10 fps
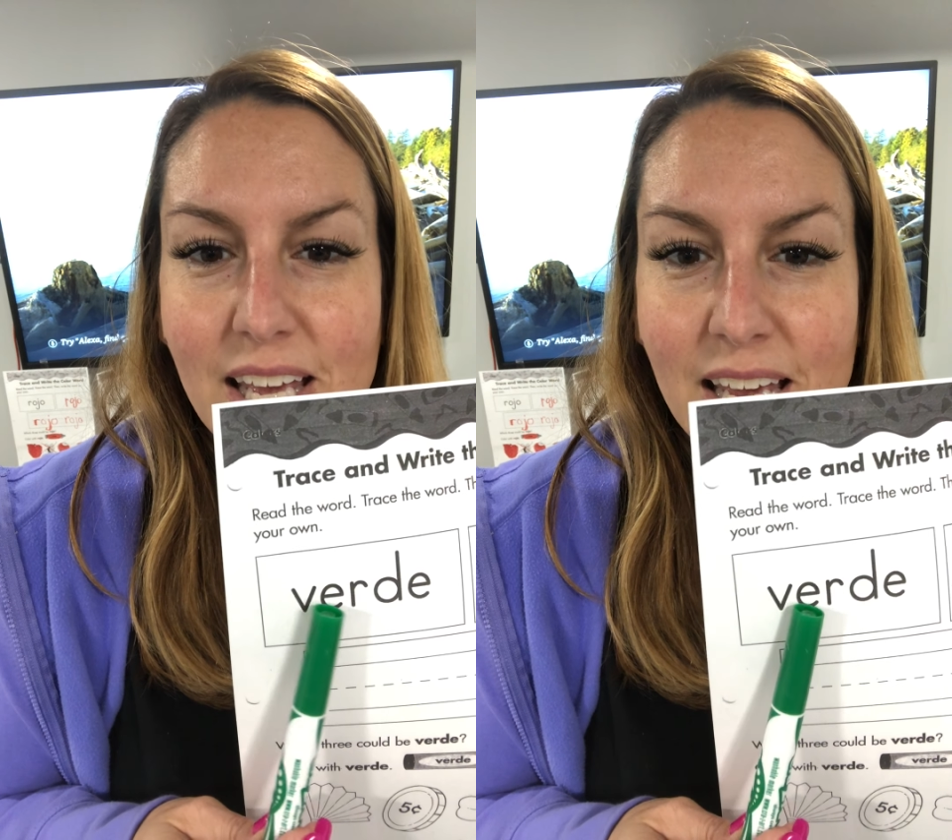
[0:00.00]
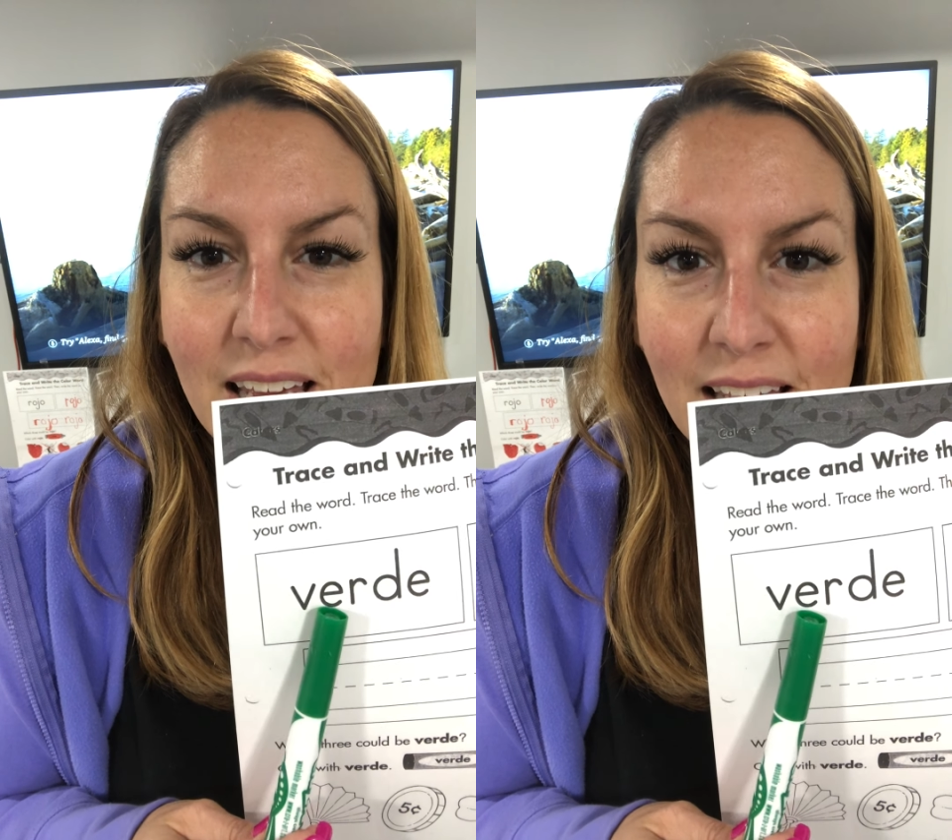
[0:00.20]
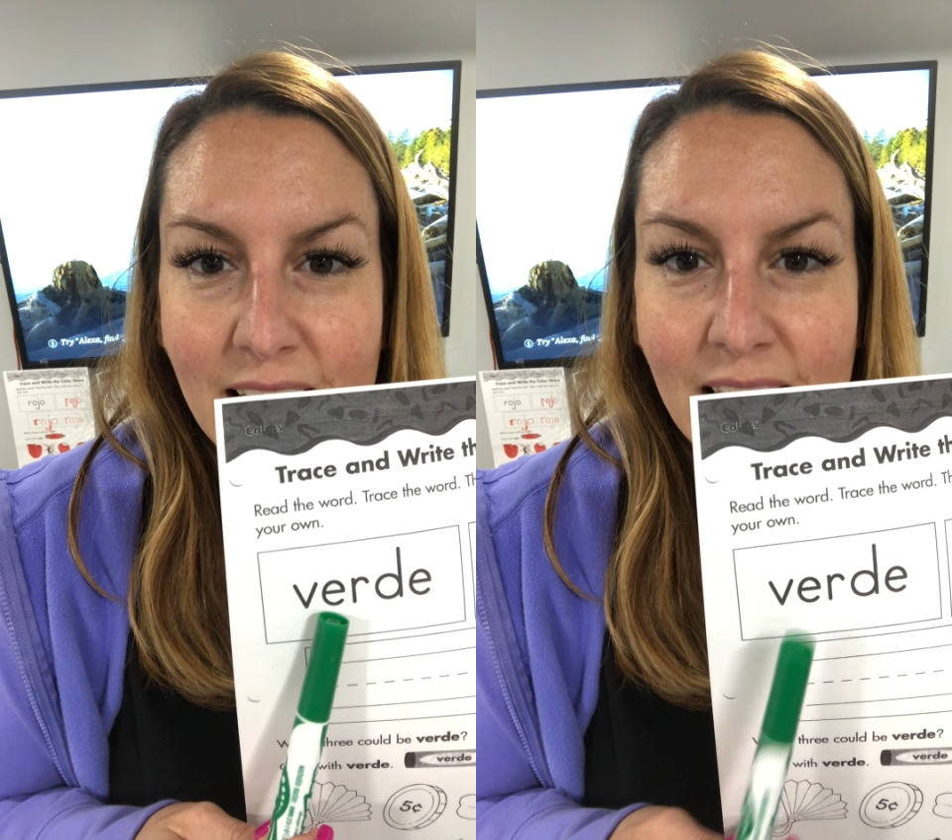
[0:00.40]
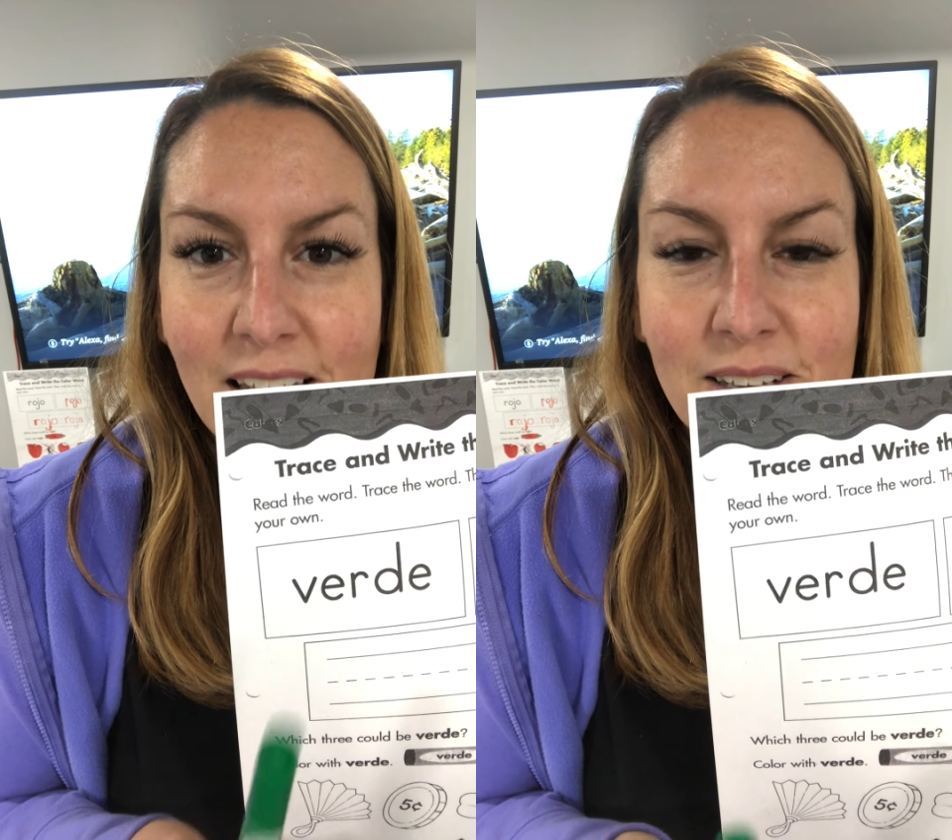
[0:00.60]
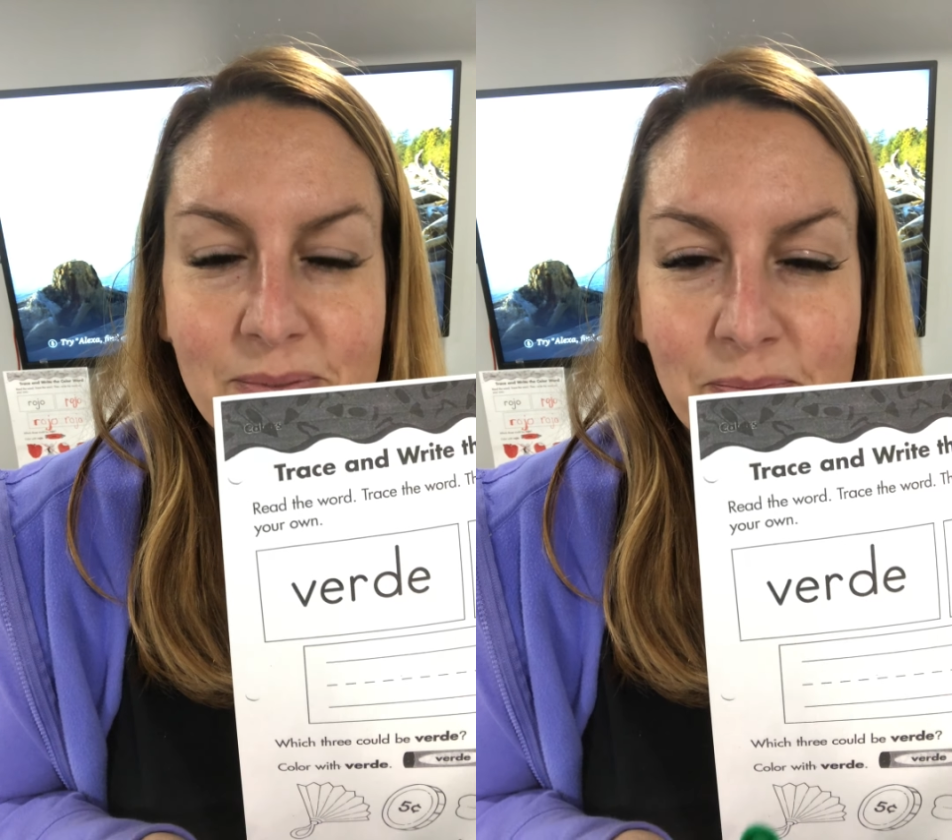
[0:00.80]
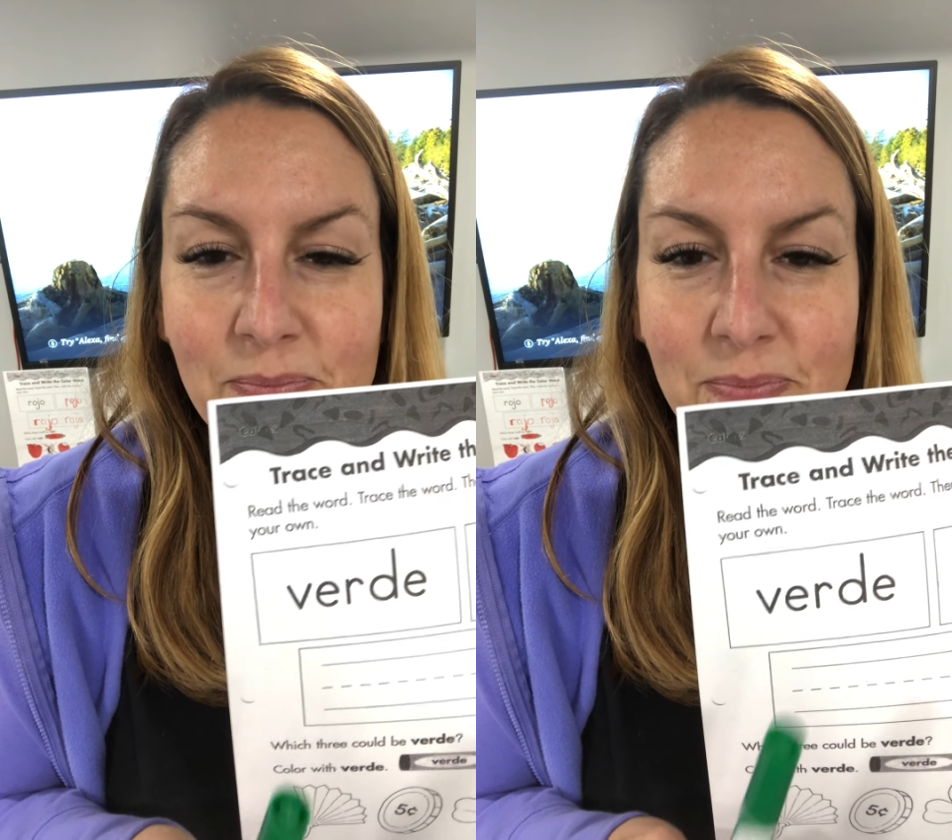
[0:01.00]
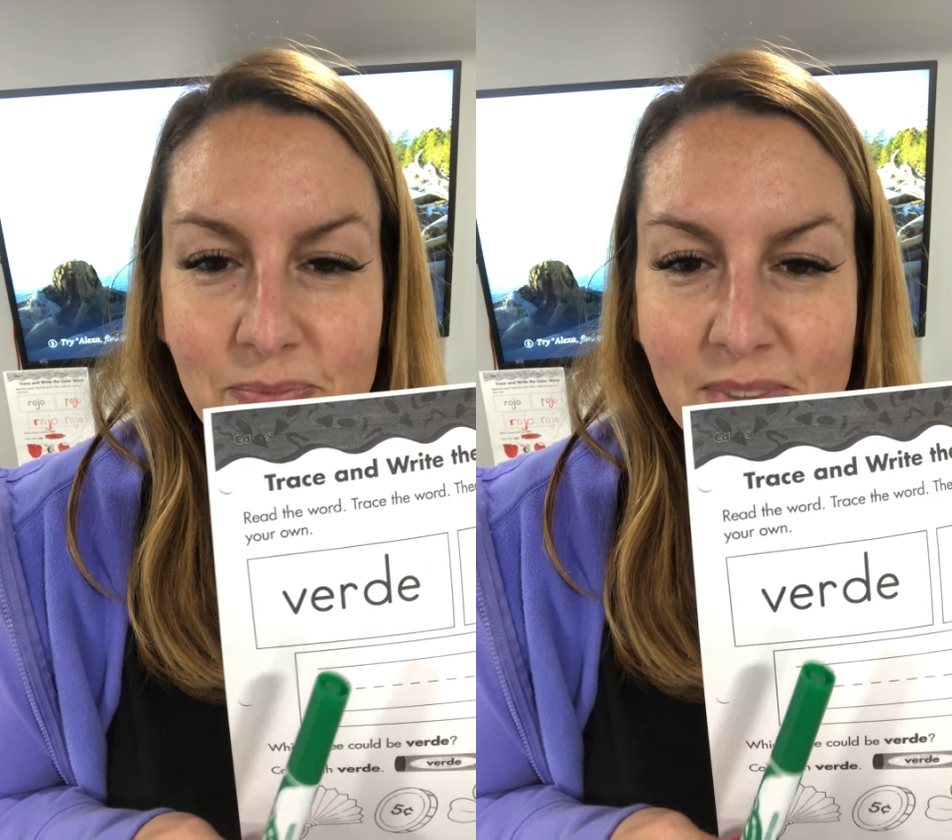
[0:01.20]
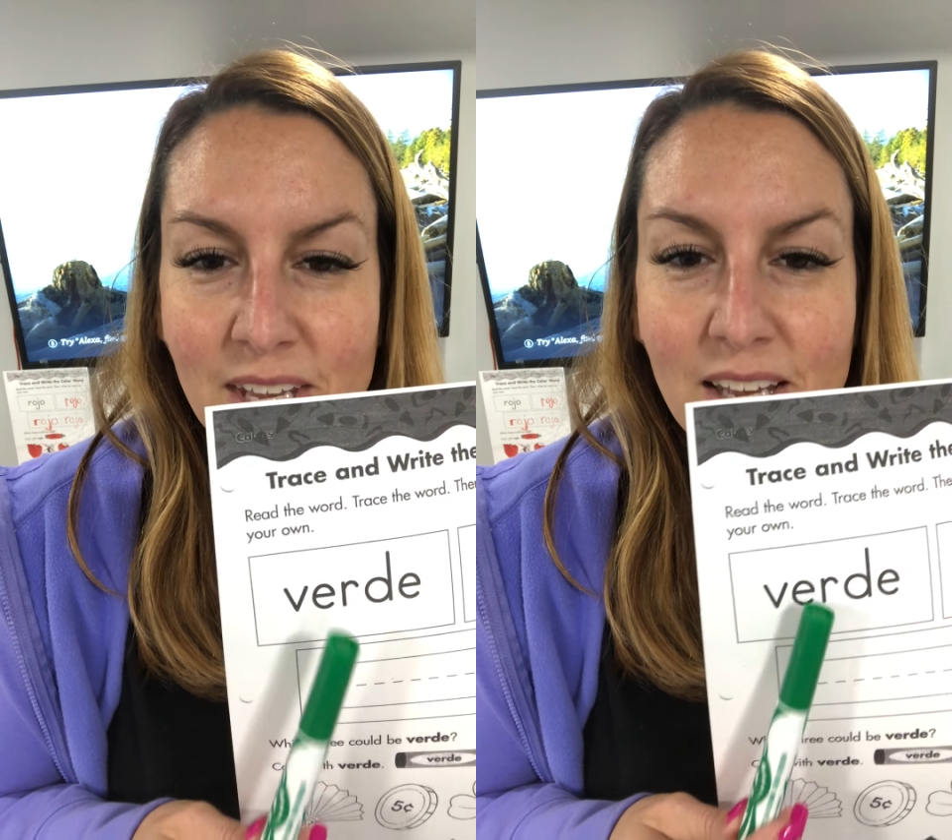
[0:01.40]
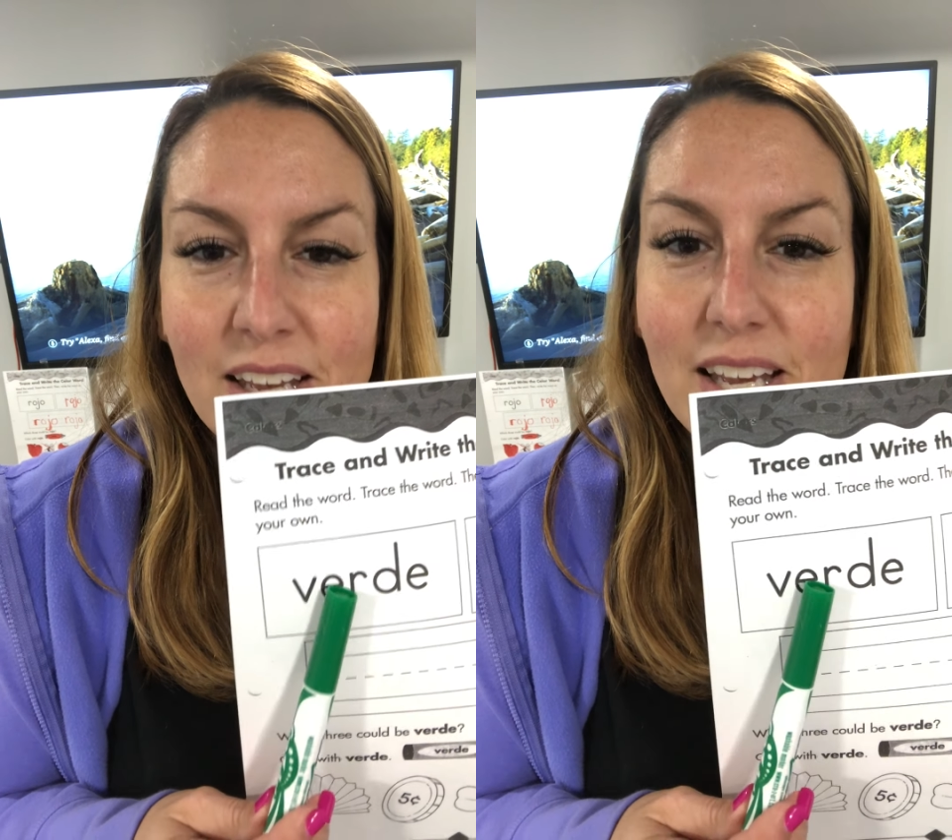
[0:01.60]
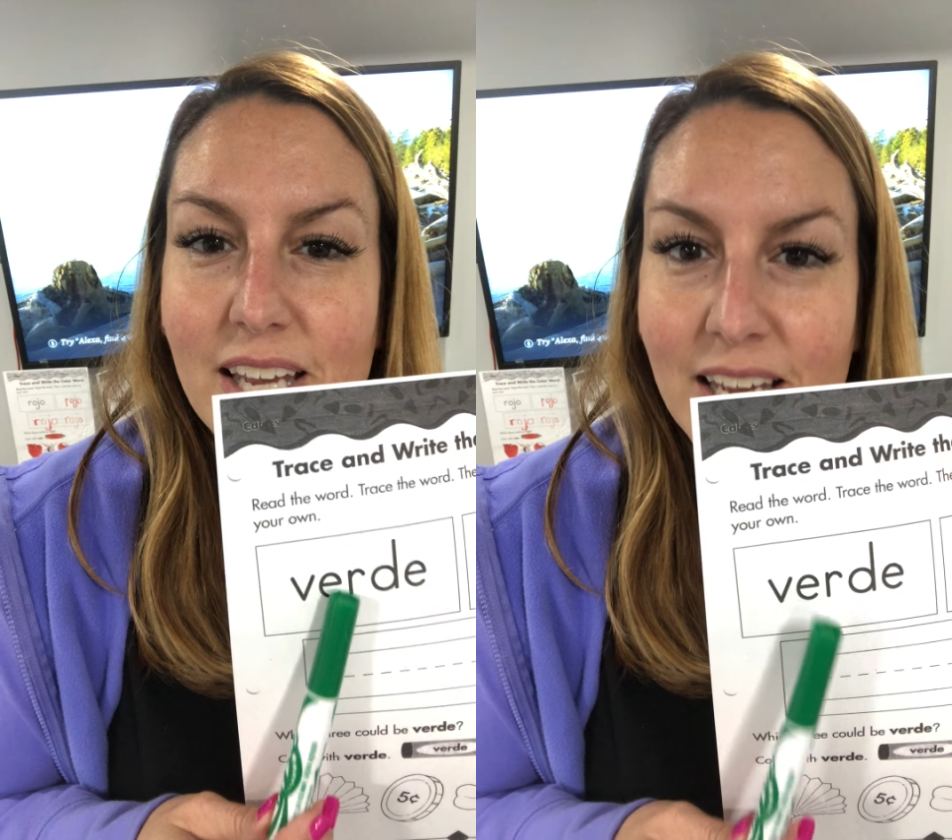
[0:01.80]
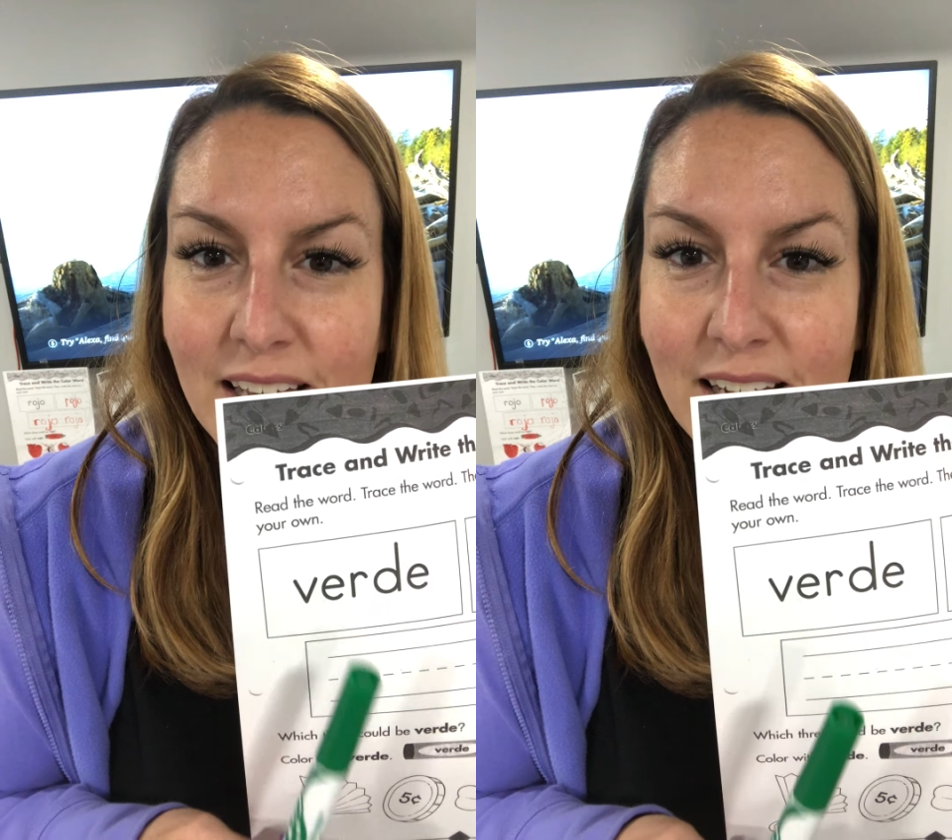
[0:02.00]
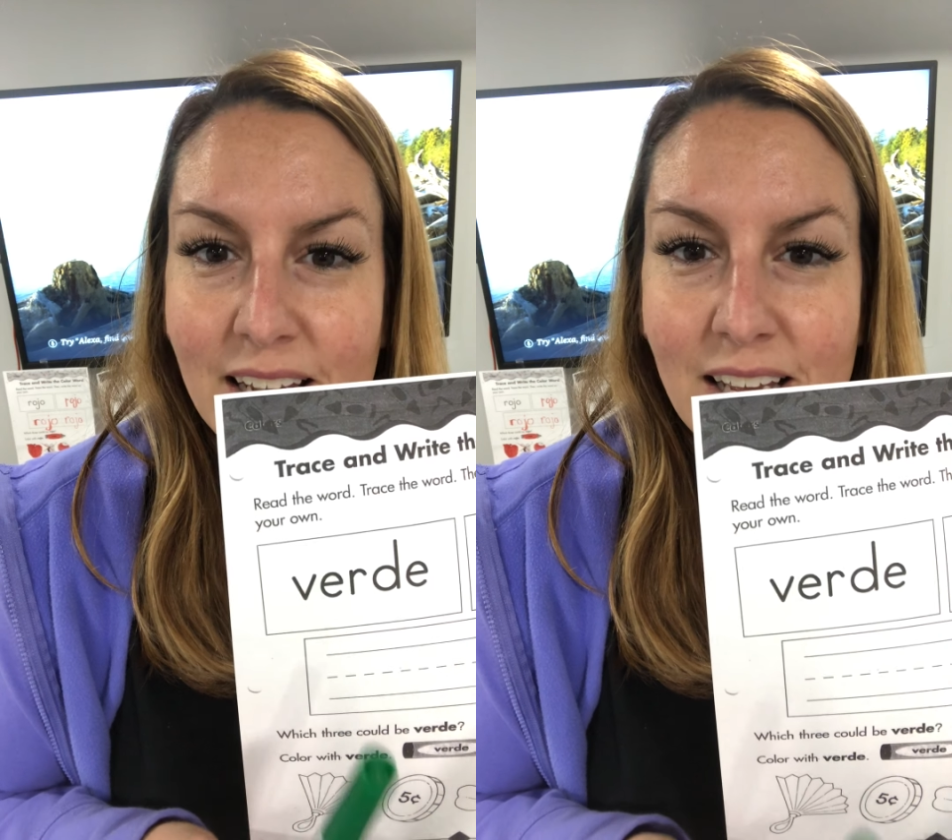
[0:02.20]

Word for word: E R